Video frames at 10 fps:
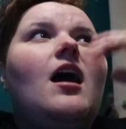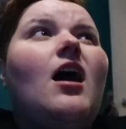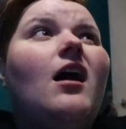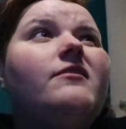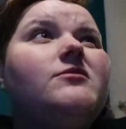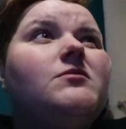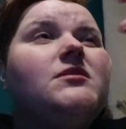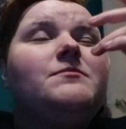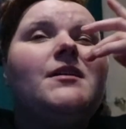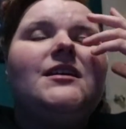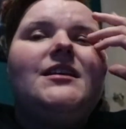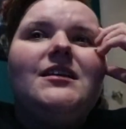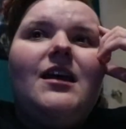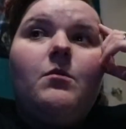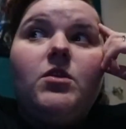afterwards. But
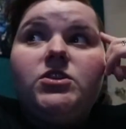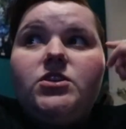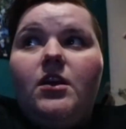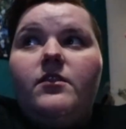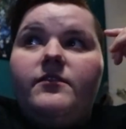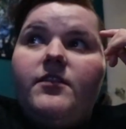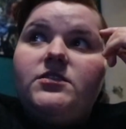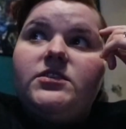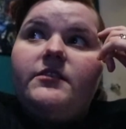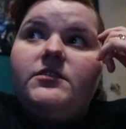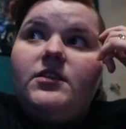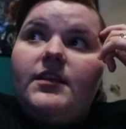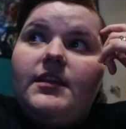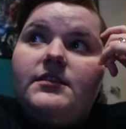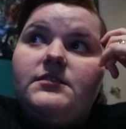I want to start on the 1st of January so I
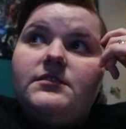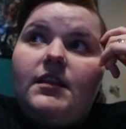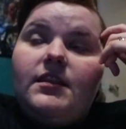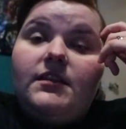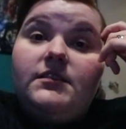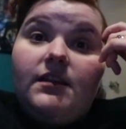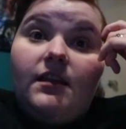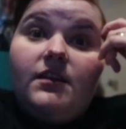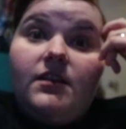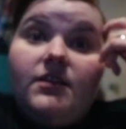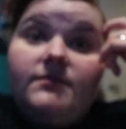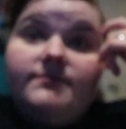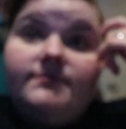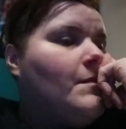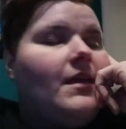can get something done, you know.
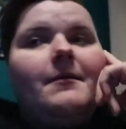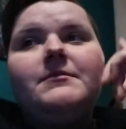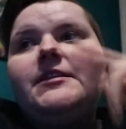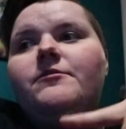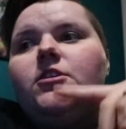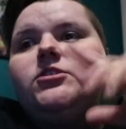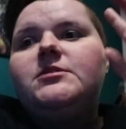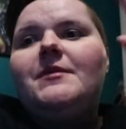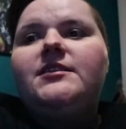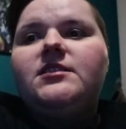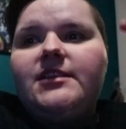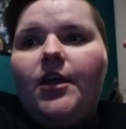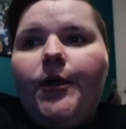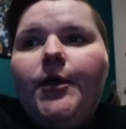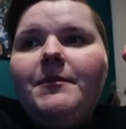But yeah, I'm definitely going to do some exercise at
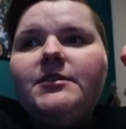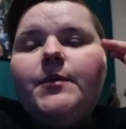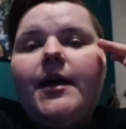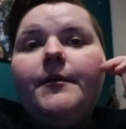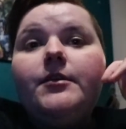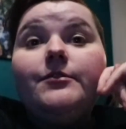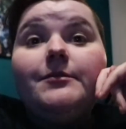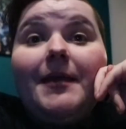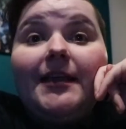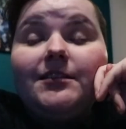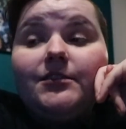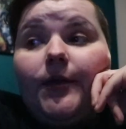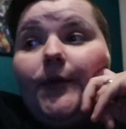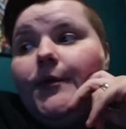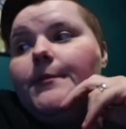home as well. I'm going to do some exercise at
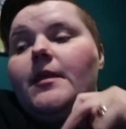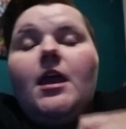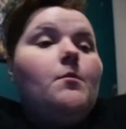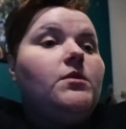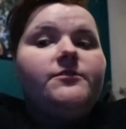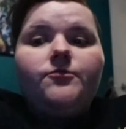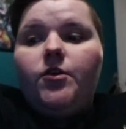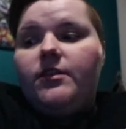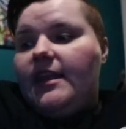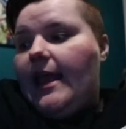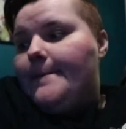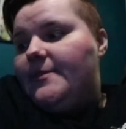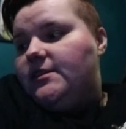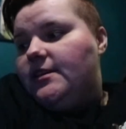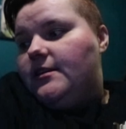home, which I've got the
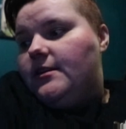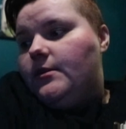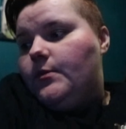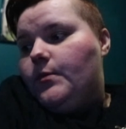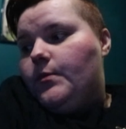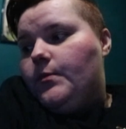Amber Turner